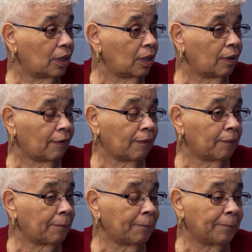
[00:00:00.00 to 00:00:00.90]

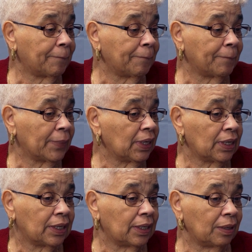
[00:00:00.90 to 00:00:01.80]
Uh,
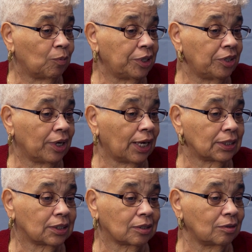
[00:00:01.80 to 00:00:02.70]
then when you got
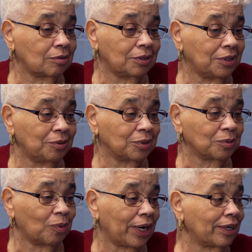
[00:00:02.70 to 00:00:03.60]
to school, you was
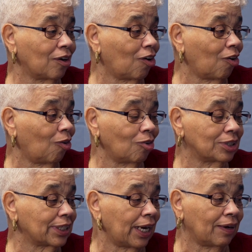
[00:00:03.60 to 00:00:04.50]
wet and cold
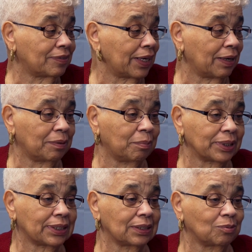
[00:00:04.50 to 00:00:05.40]
because half time the
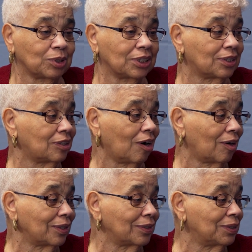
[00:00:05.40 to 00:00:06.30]
buses wouldn't
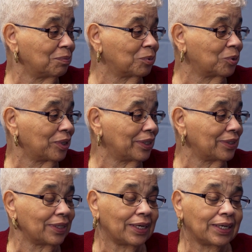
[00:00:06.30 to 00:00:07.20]
start in the
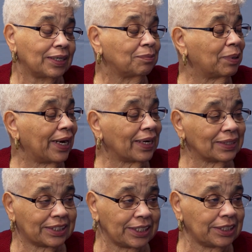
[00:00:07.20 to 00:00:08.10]
morning. But our
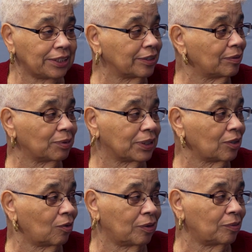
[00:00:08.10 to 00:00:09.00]
teachers were
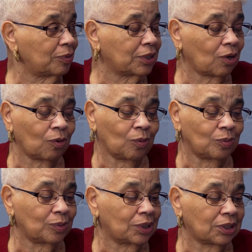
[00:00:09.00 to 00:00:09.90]
so
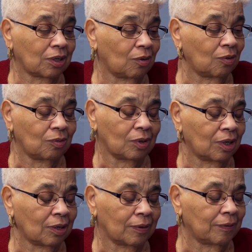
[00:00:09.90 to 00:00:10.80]
so so
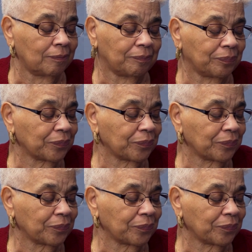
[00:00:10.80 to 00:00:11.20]
um,